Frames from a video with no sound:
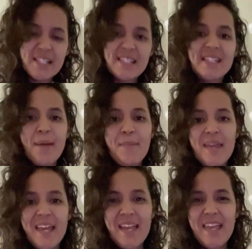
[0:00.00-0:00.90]

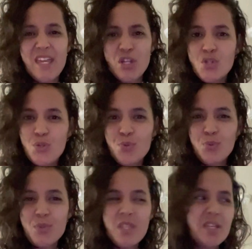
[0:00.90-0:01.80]
stepping
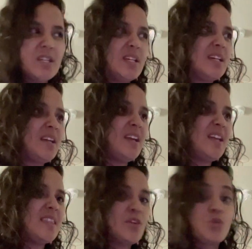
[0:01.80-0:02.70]
into
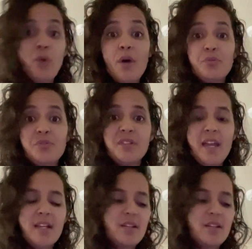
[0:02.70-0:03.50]
the ground, like